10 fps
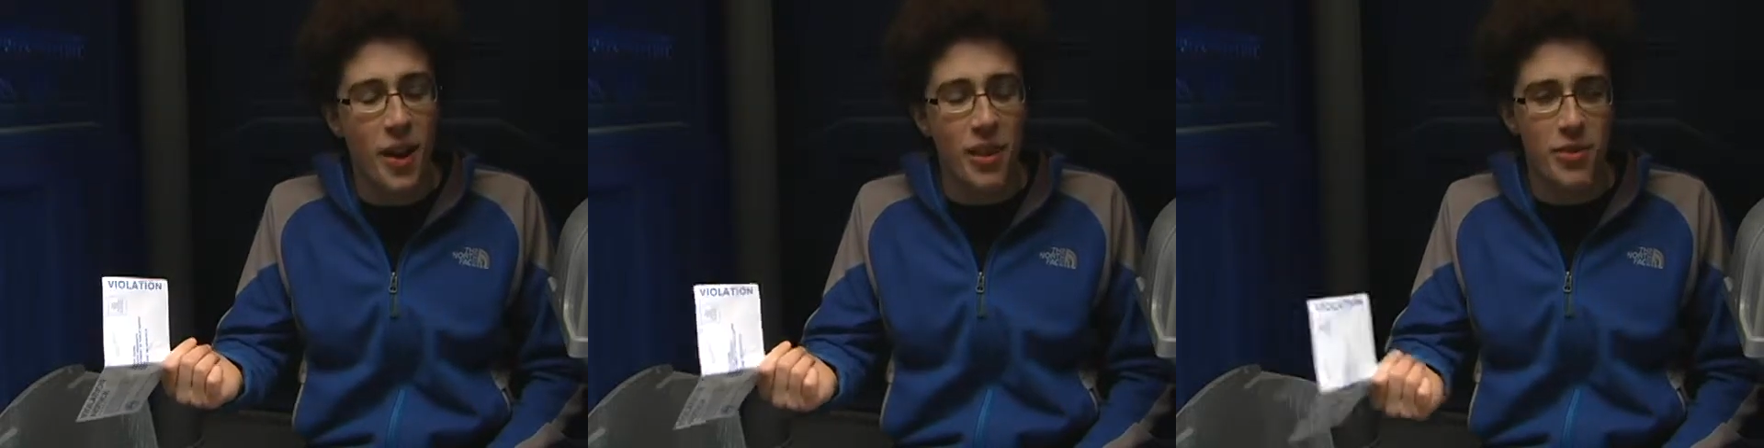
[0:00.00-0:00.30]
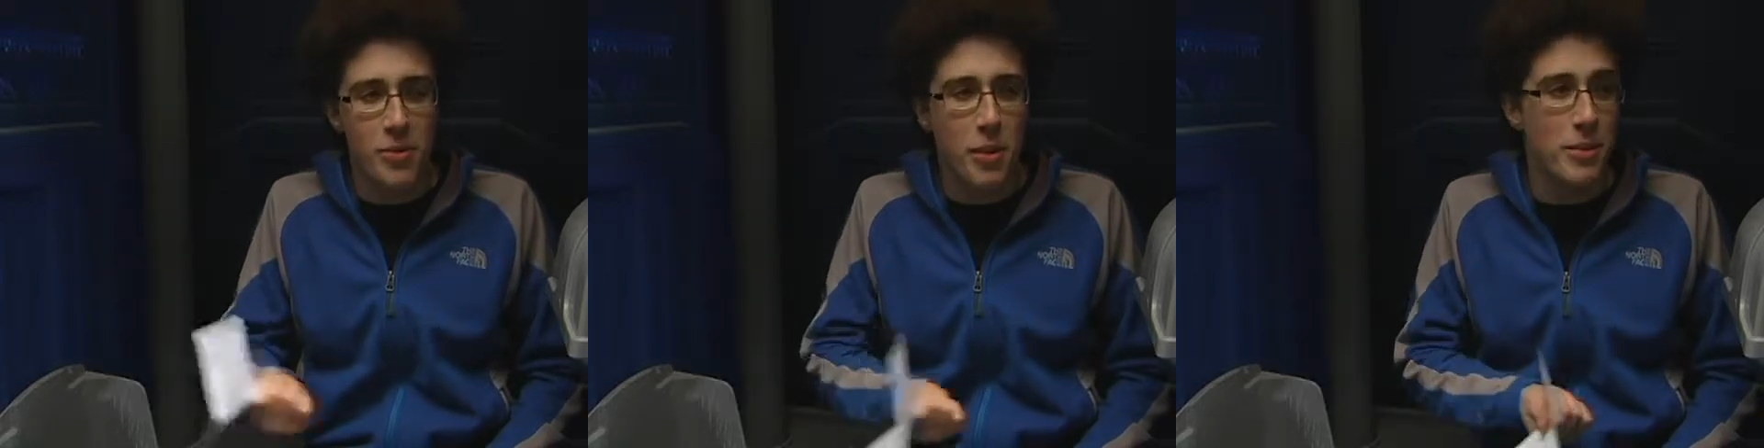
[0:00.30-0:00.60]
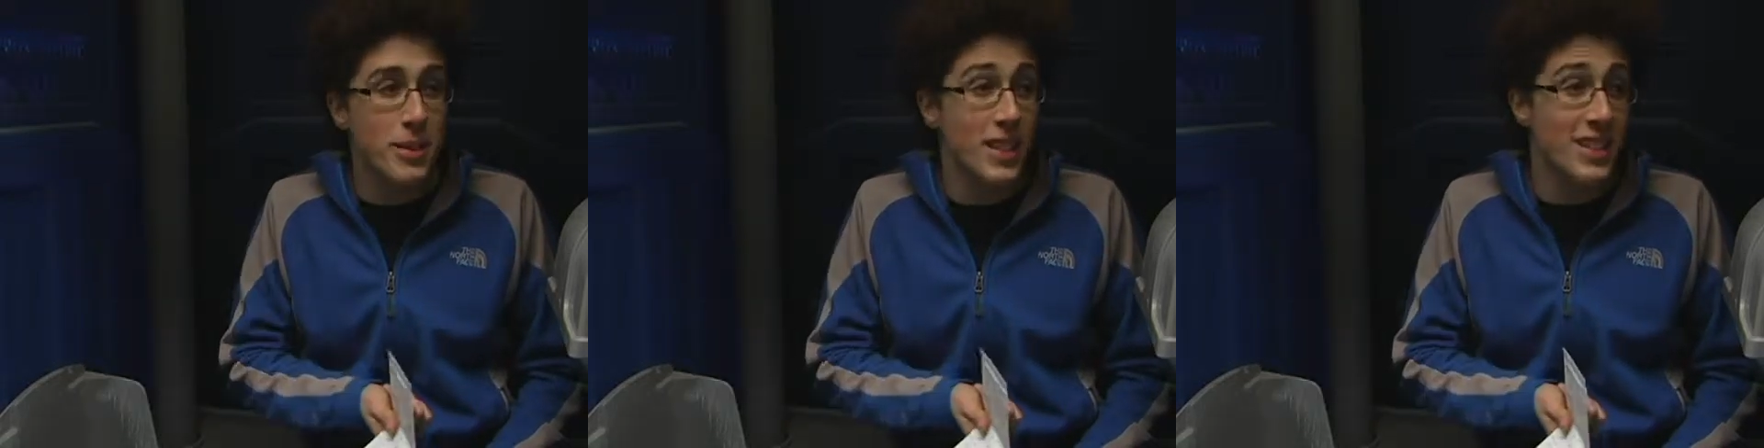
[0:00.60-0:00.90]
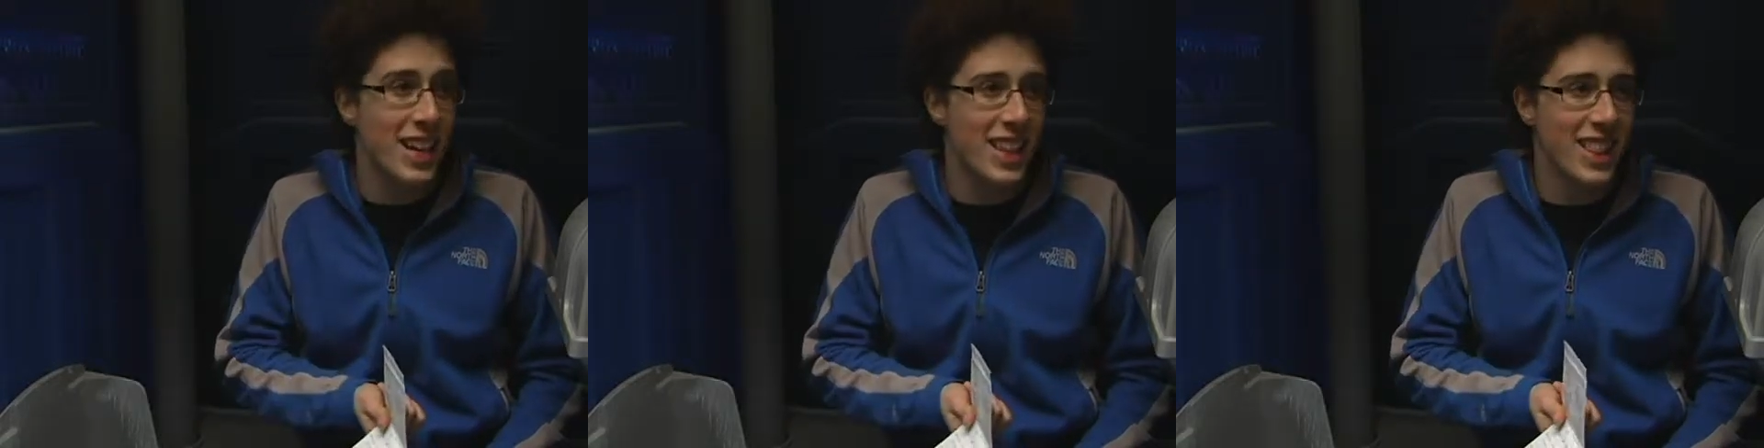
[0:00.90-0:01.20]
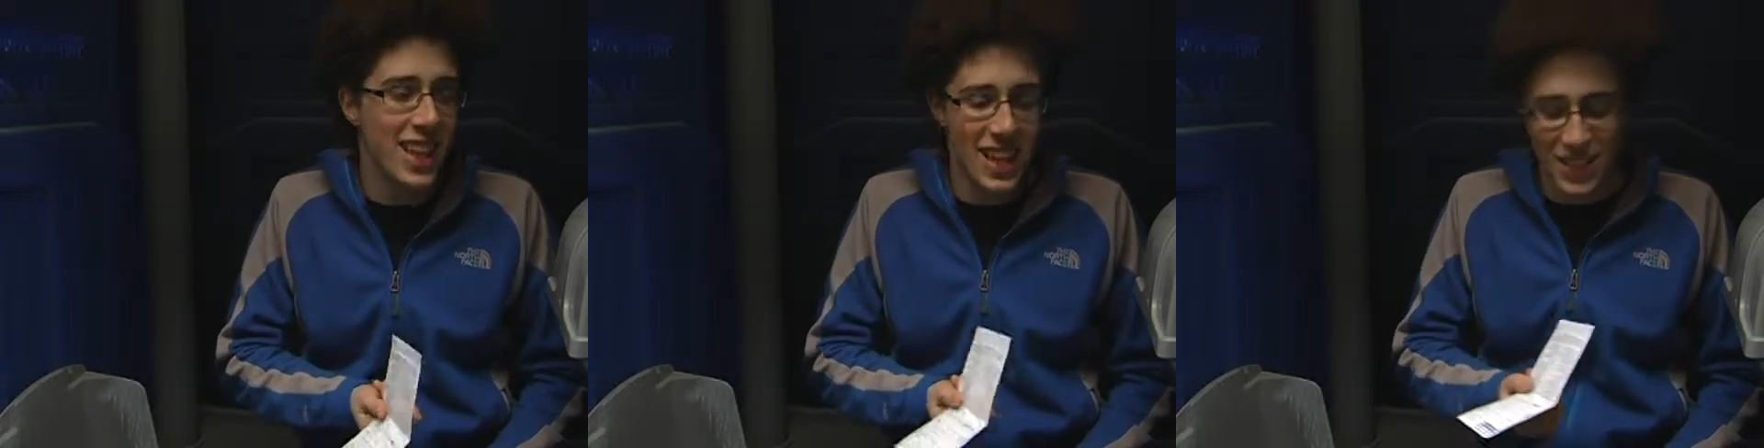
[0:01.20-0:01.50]
around for purposes like
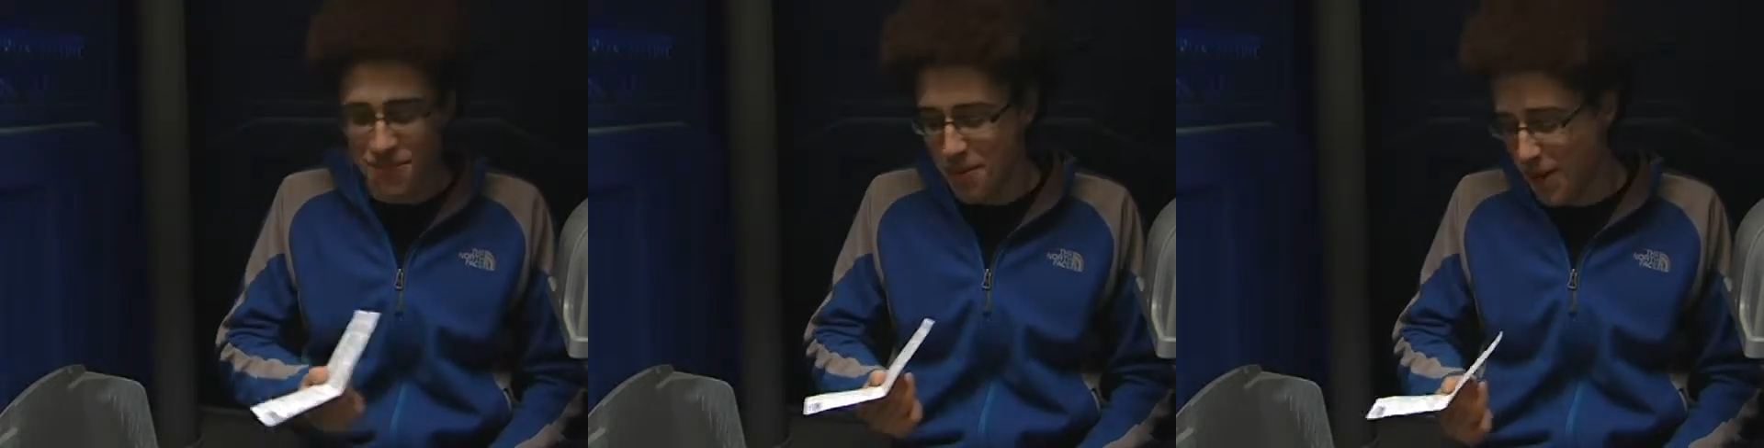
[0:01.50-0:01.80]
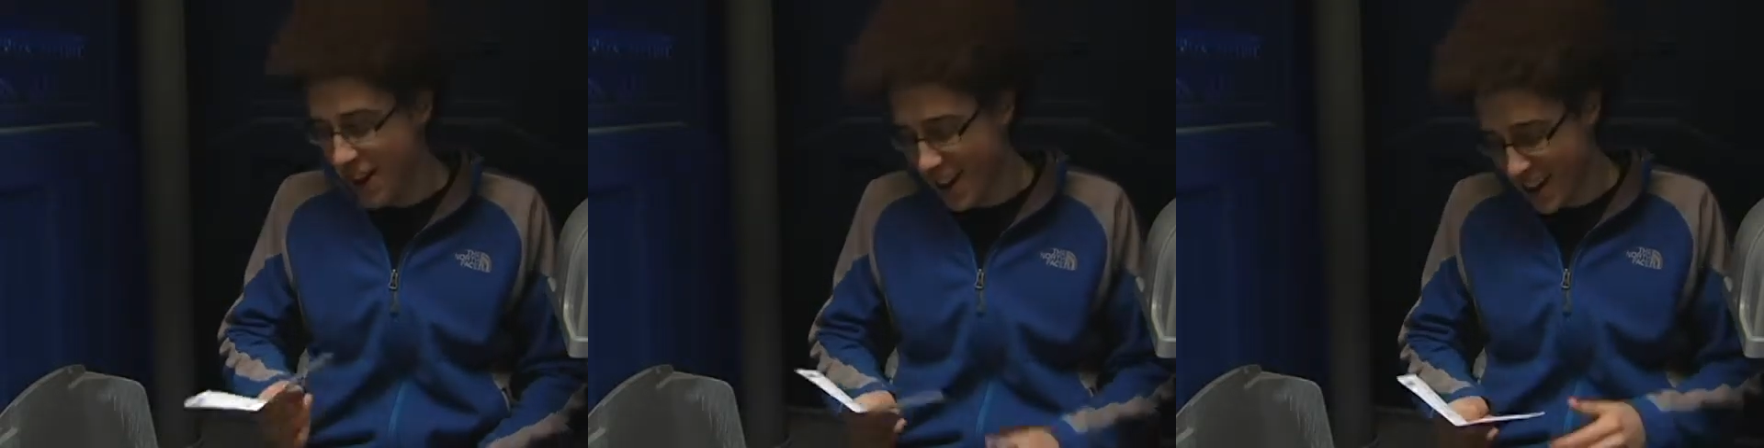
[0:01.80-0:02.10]
these, but